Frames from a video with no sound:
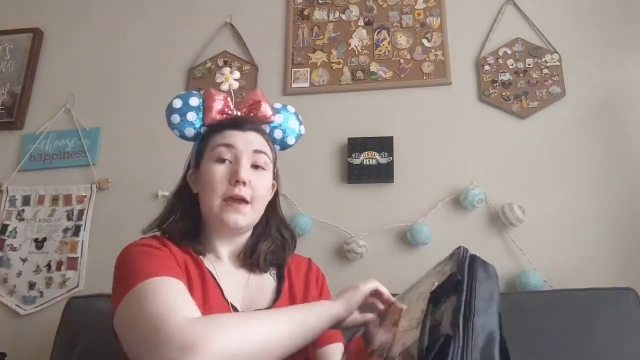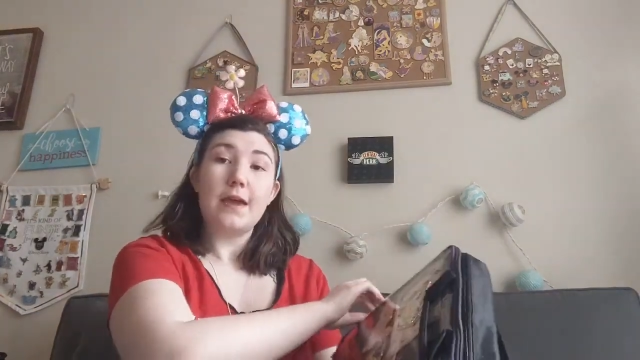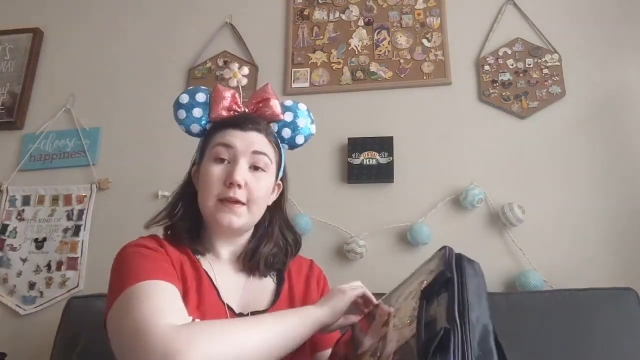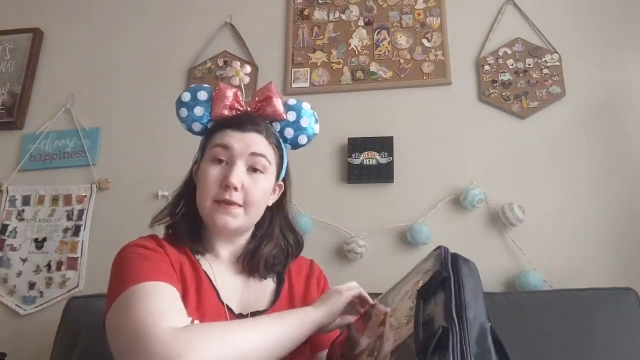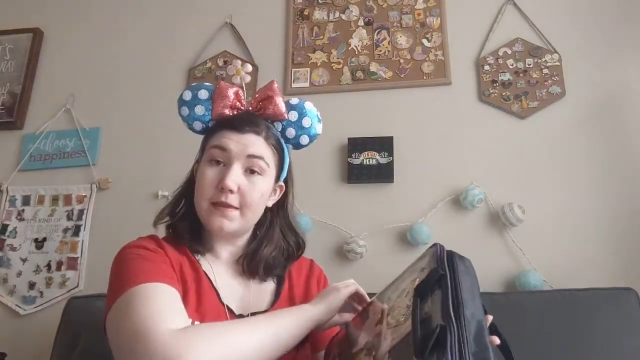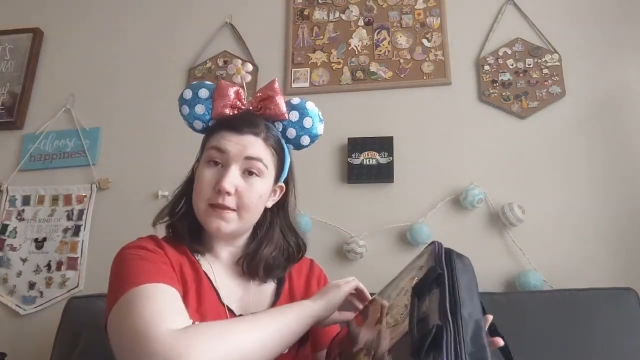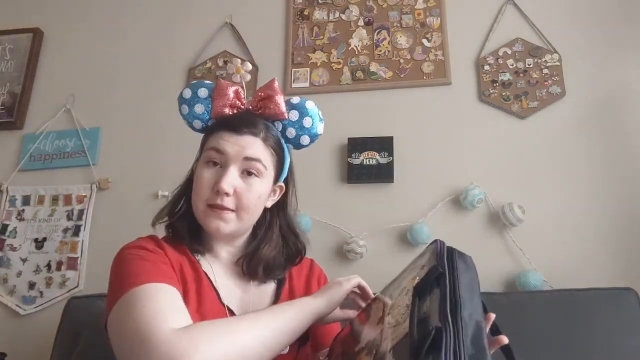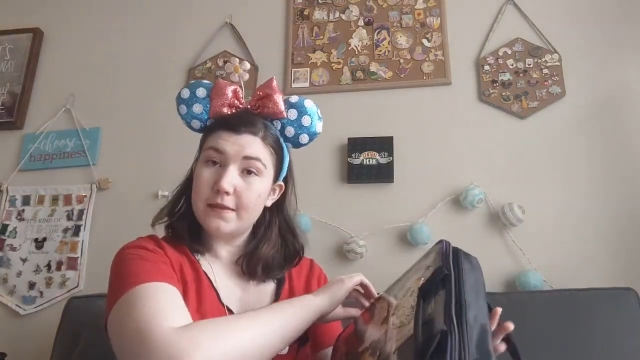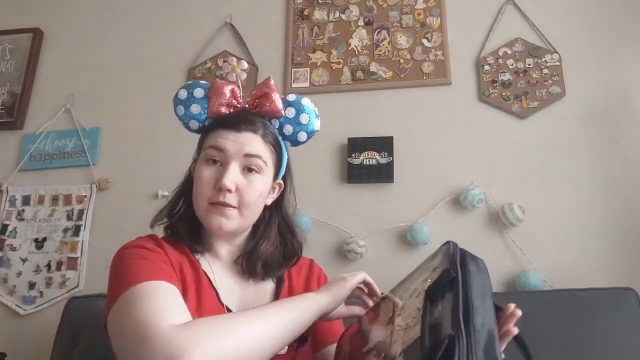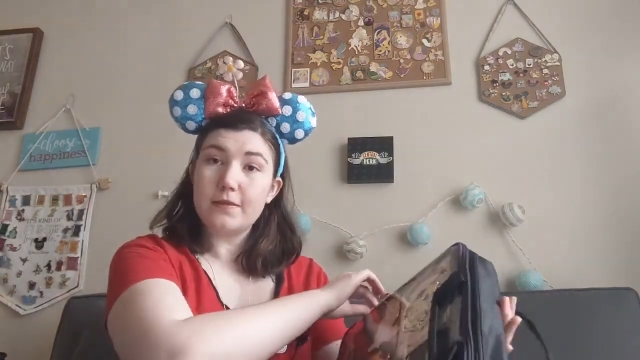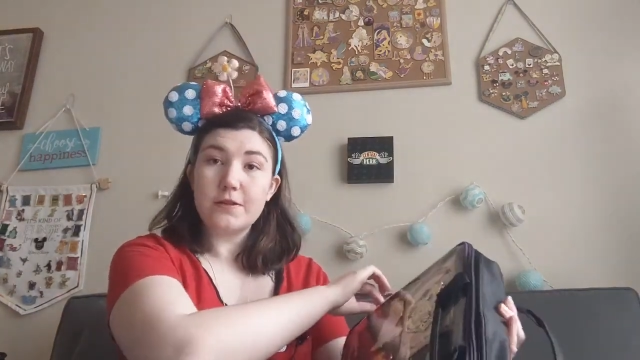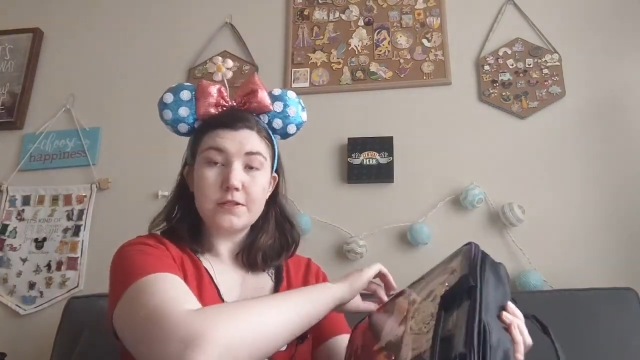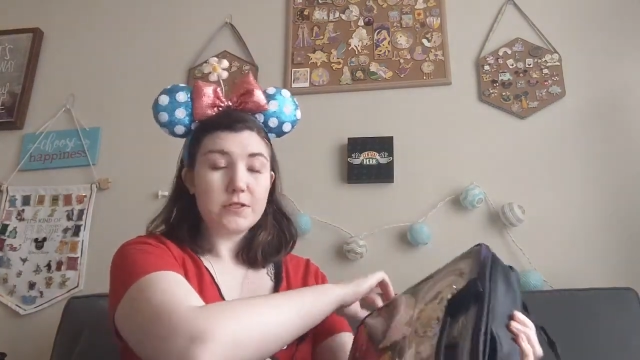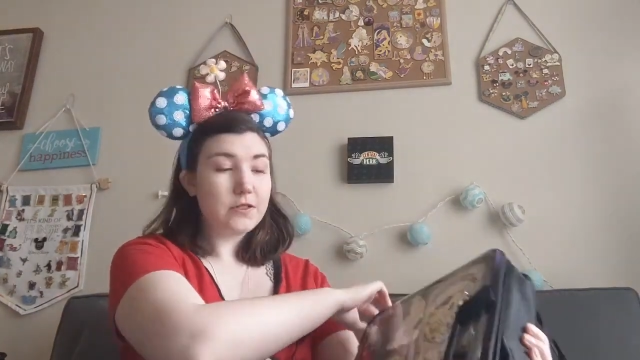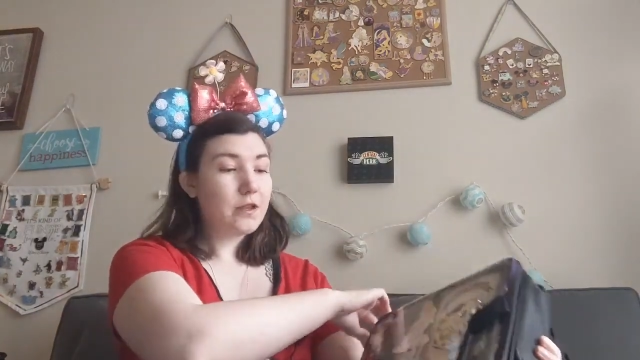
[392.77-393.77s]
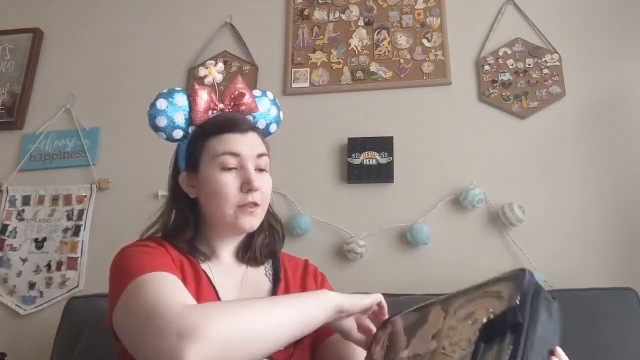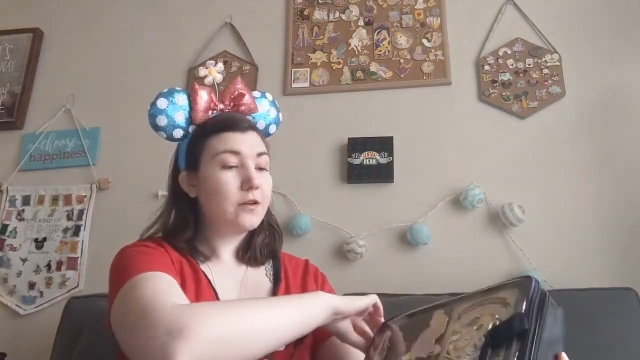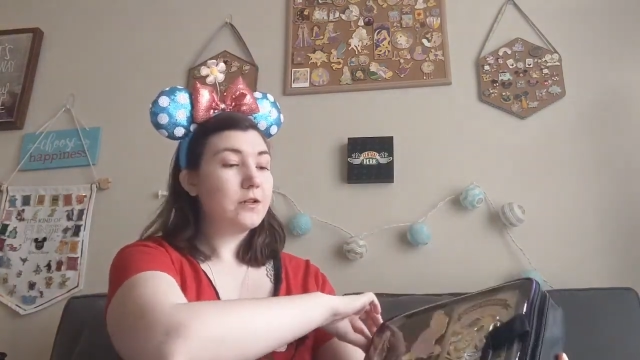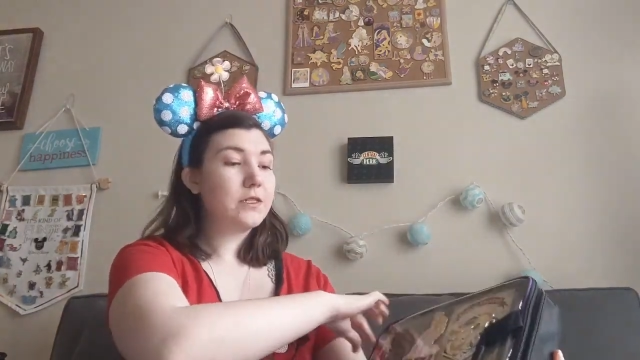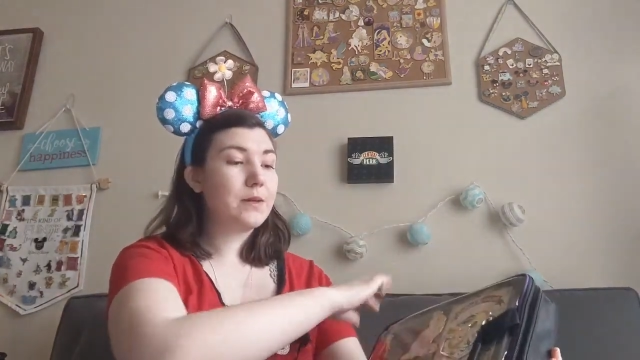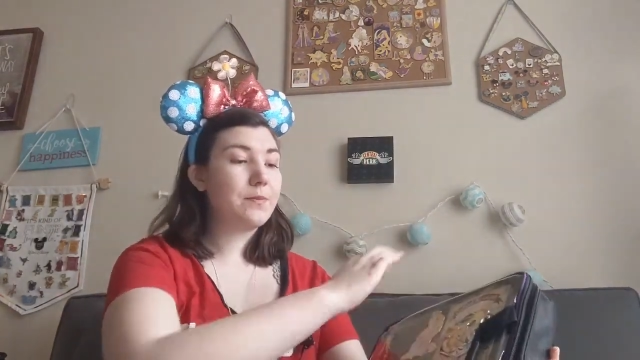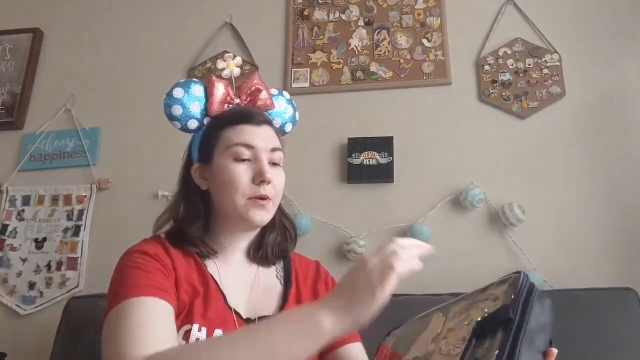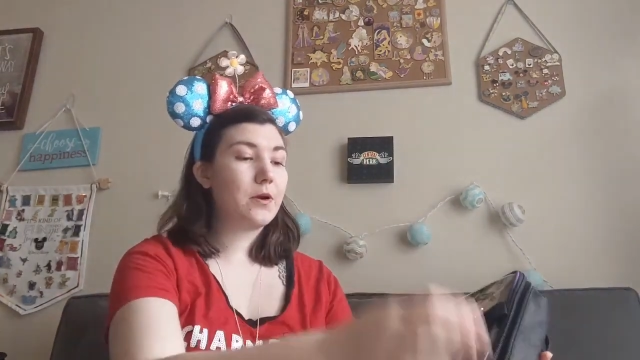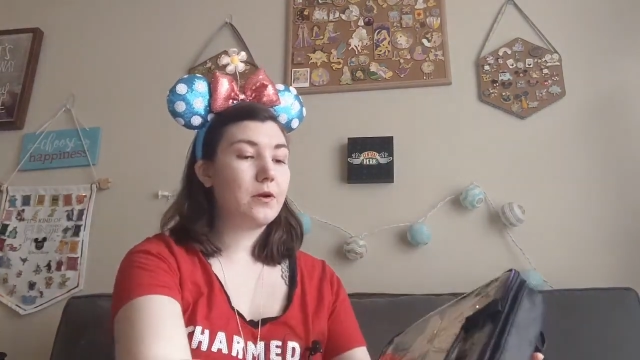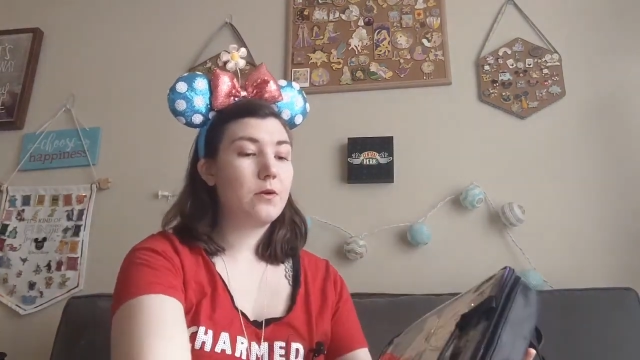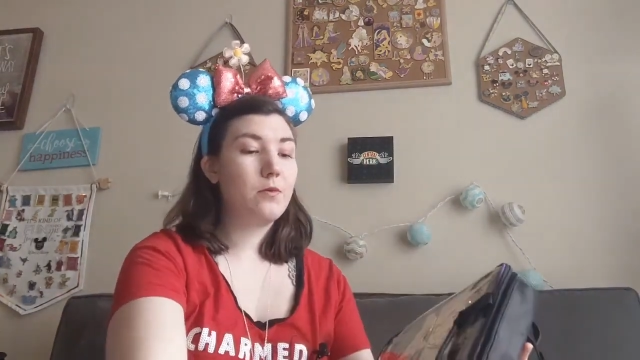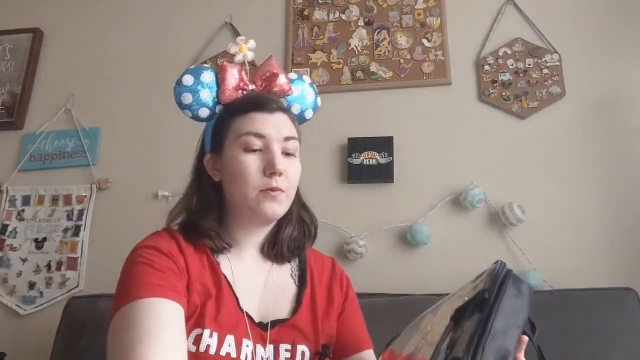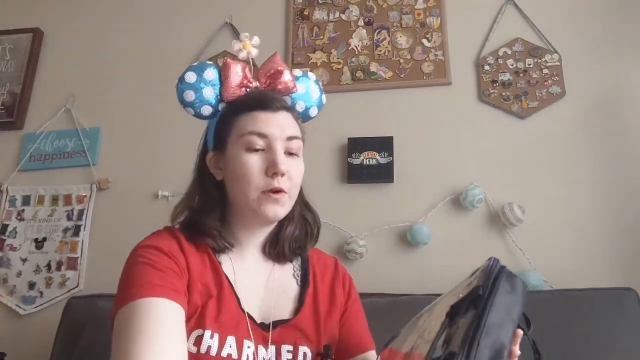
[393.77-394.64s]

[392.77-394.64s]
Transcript: and then there's another zipper